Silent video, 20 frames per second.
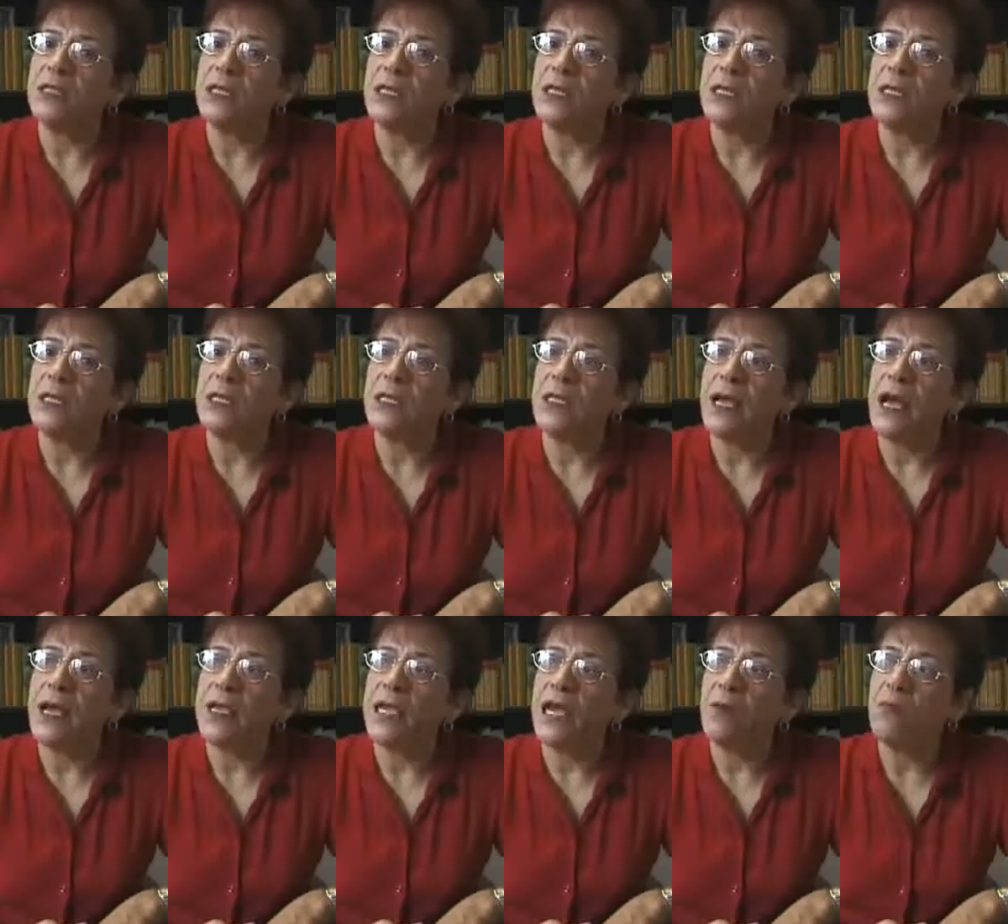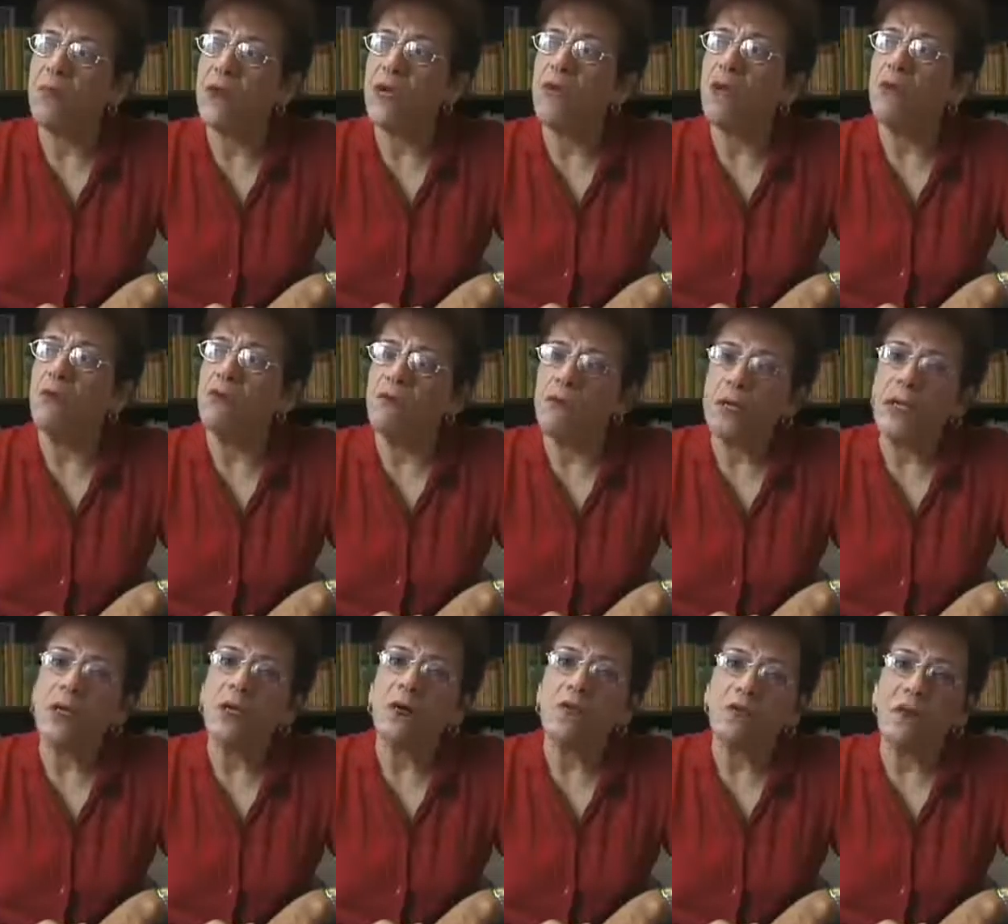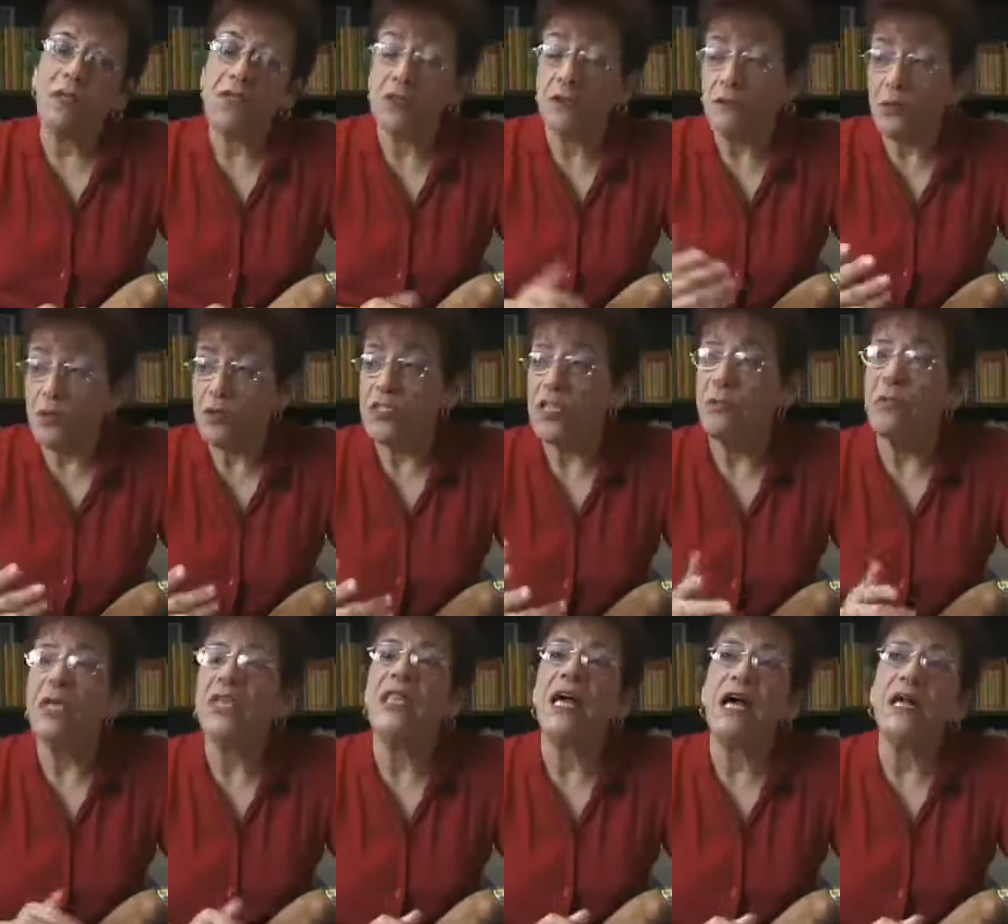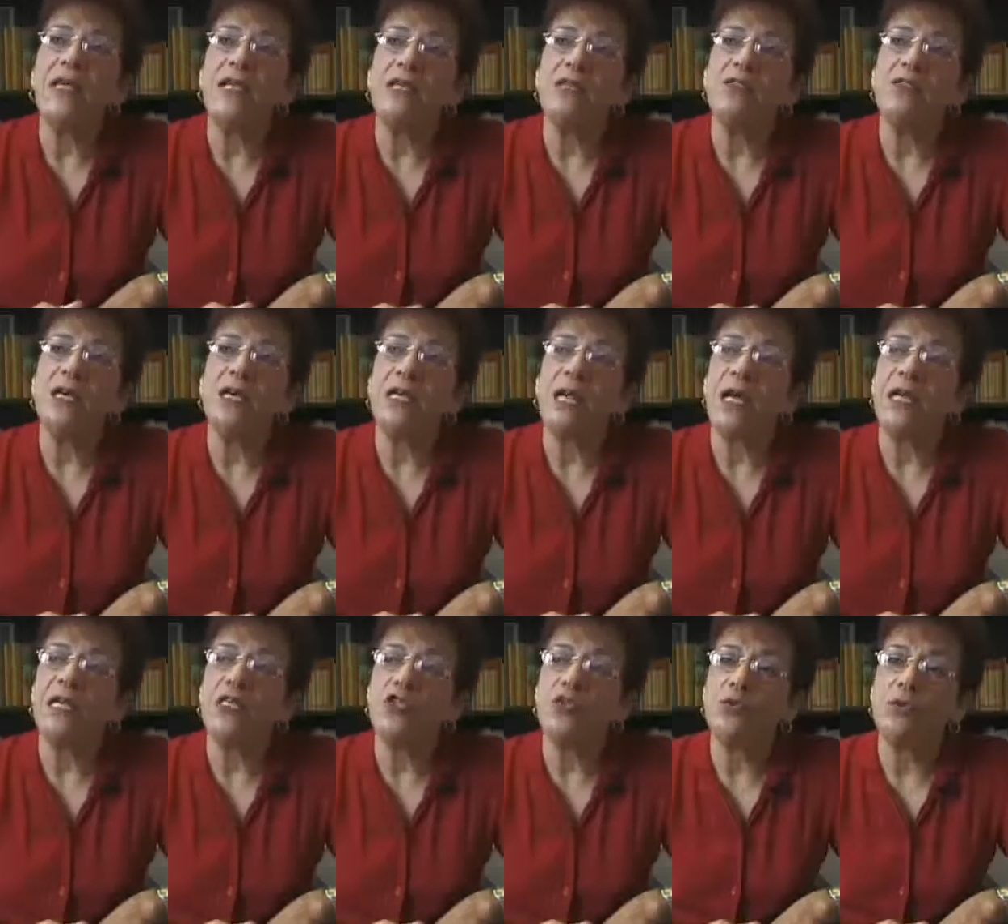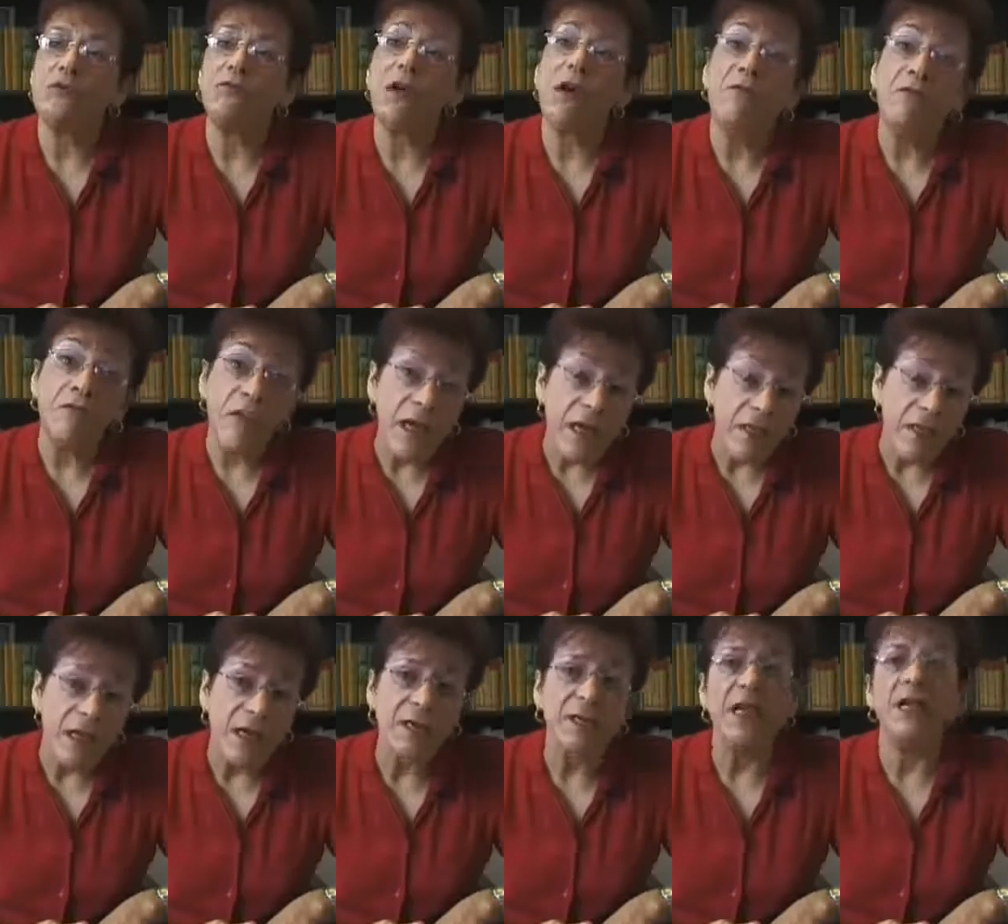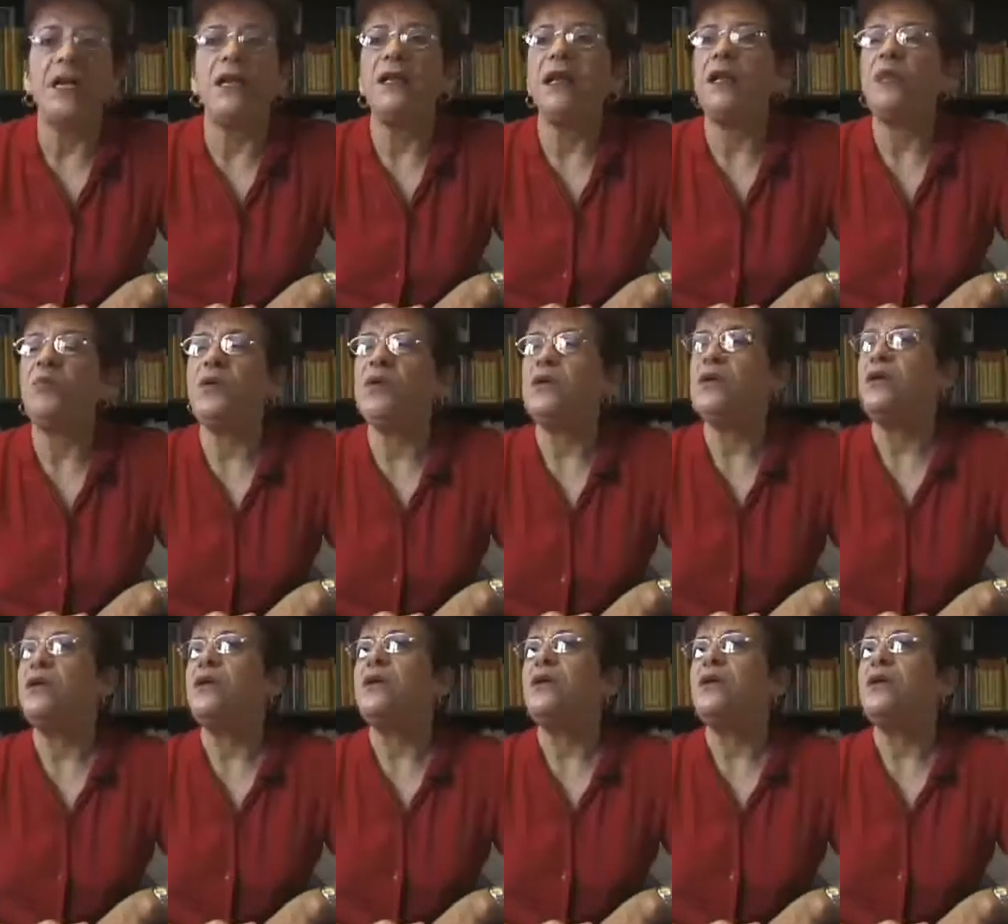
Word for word: And I am fully convinced, of course, I mean, that is an attitude of faith that cannot be